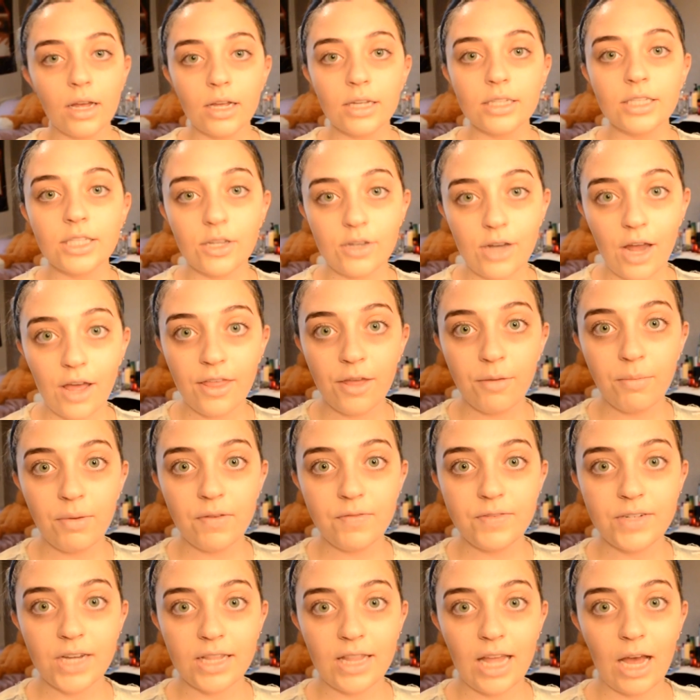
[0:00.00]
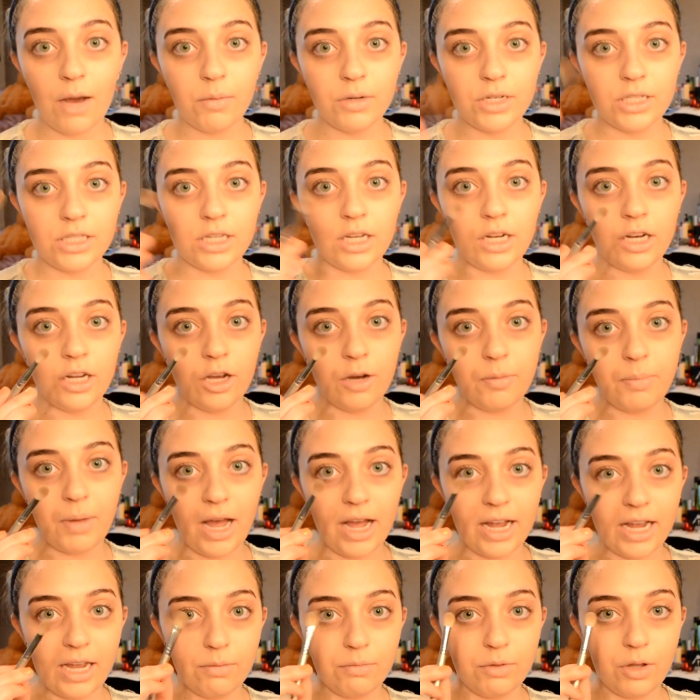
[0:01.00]
So now that we've done that, we're just going to go
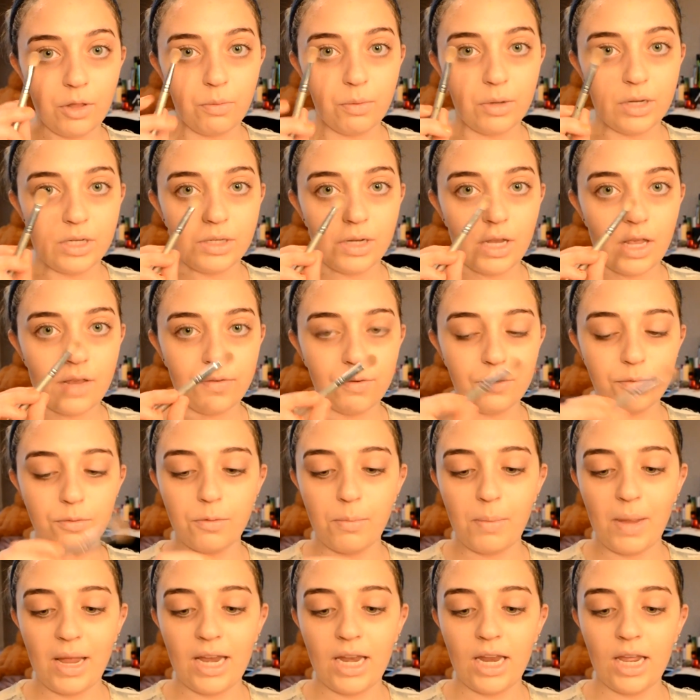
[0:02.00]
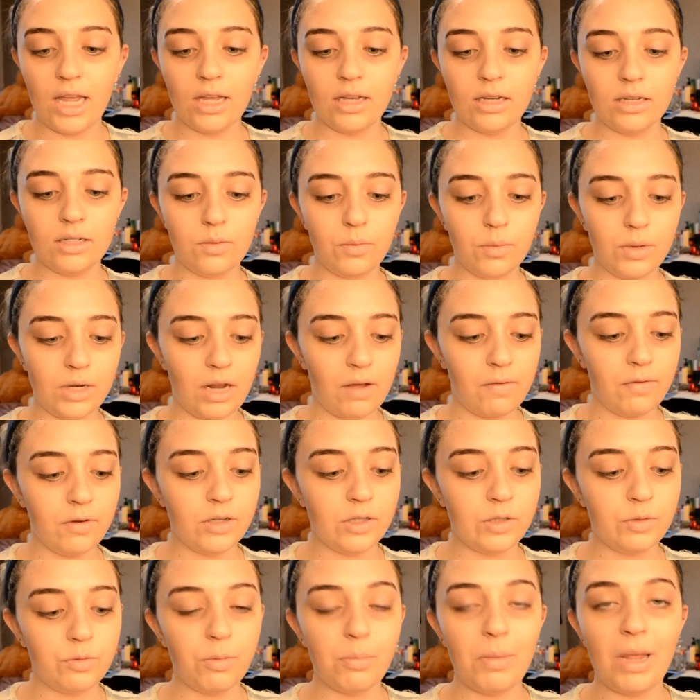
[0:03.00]
back in with whatever
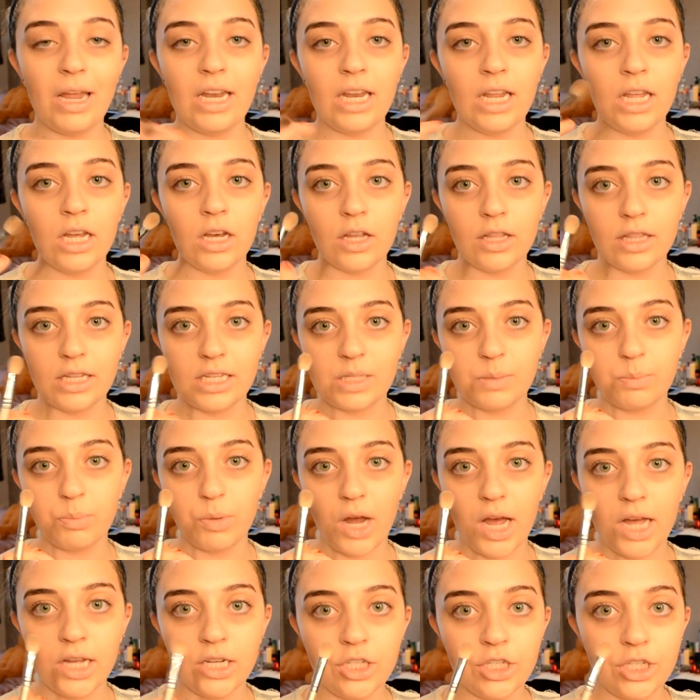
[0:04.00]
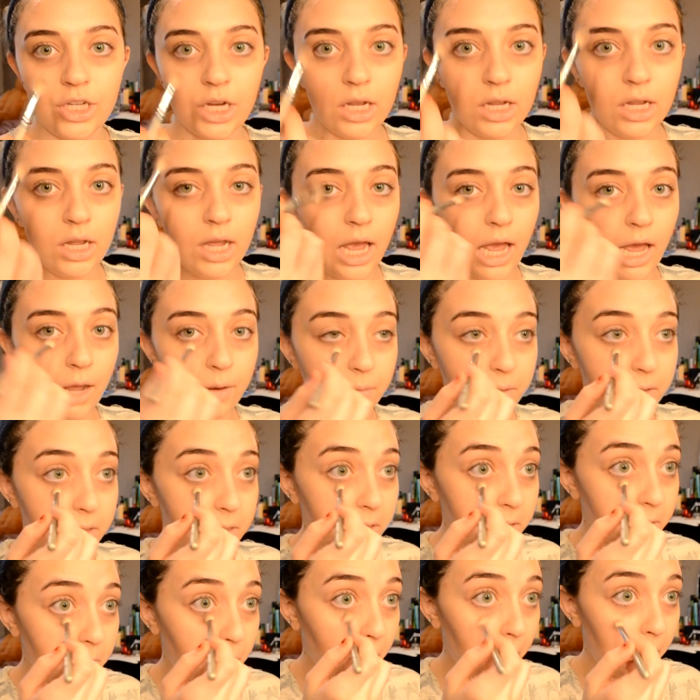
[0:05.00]
is remaining on this brush, and we're
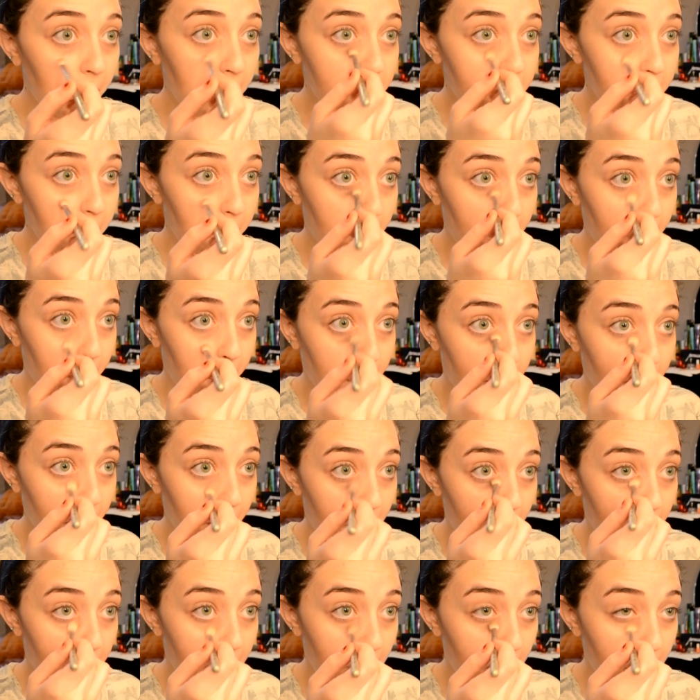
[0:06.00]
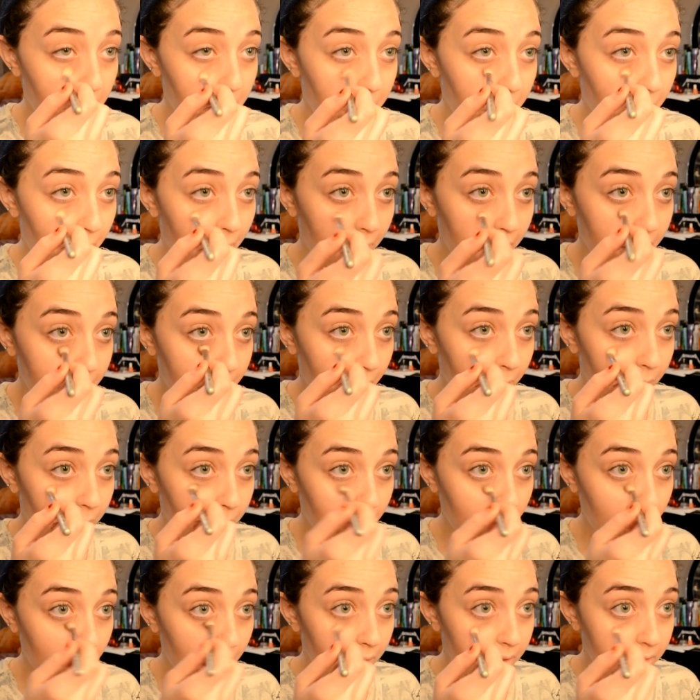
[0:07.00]
just going to blend it back
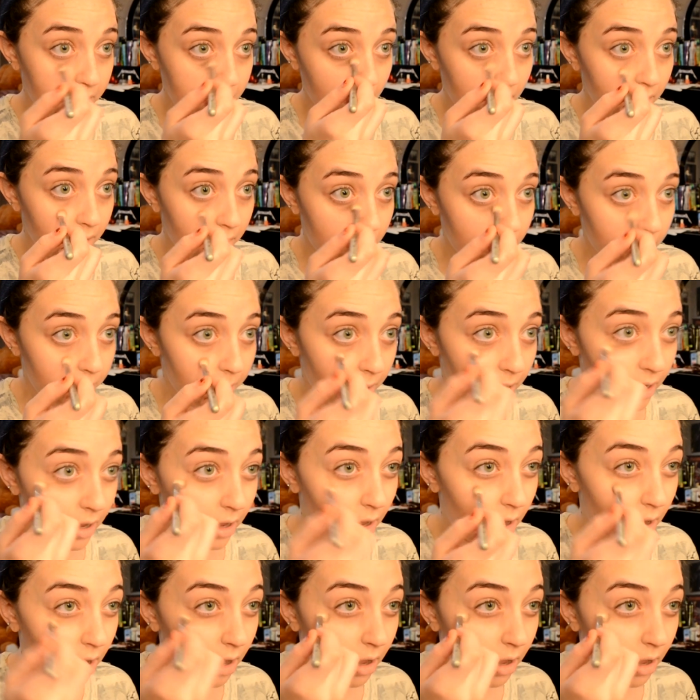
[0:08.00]
downwards a little bit,